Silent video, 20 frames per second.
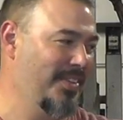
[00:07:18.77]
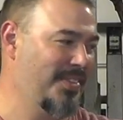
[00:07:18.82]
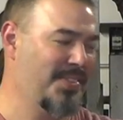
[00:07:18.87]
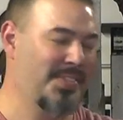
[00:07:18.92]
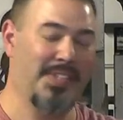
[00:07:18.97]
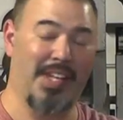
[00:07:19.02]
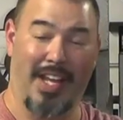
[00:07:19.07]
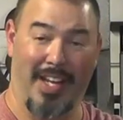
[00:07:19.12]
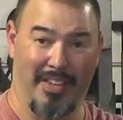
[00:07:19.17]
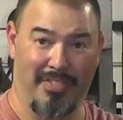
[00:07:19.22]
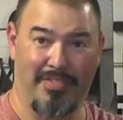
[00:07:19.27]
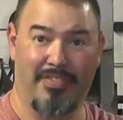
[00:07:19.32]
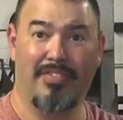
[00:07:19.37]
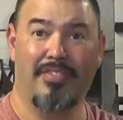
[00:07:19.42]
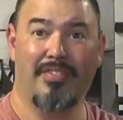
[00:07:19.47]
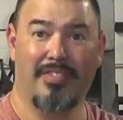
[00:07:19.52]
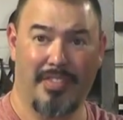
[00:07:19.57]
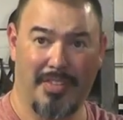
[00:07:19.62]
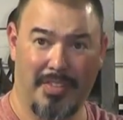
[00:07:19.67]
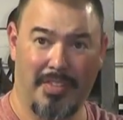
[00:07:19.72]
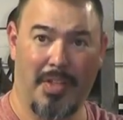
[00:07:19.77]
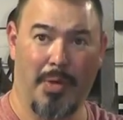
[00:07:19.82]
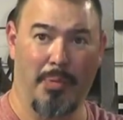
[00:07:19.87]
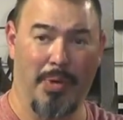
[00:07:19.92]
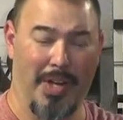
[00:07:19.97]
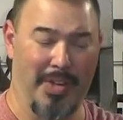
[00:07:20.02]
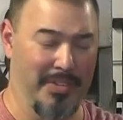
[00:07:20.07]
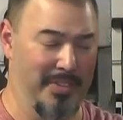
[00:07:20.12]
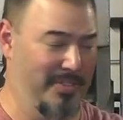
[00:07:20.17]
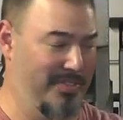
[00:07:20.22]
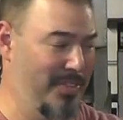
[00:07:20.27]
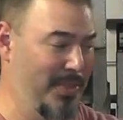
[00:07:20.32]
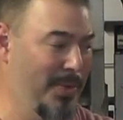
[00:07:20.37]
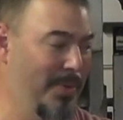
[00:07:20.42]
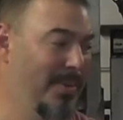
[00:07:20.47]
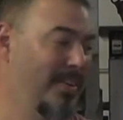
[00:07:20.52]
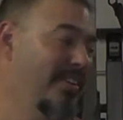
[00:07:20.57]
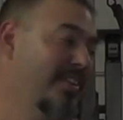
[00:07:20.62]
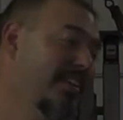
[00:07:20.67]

is safe around the viewer.